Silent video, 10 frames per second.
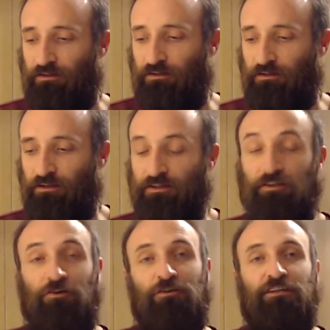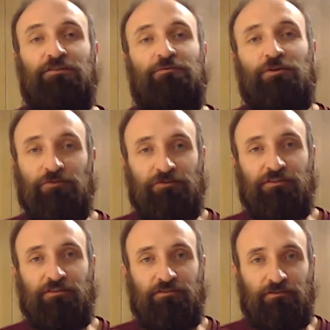No legal
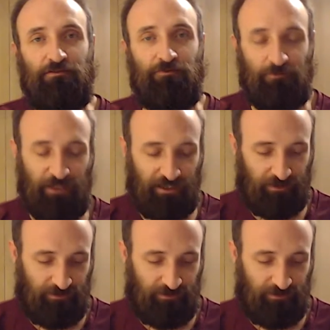moves remain.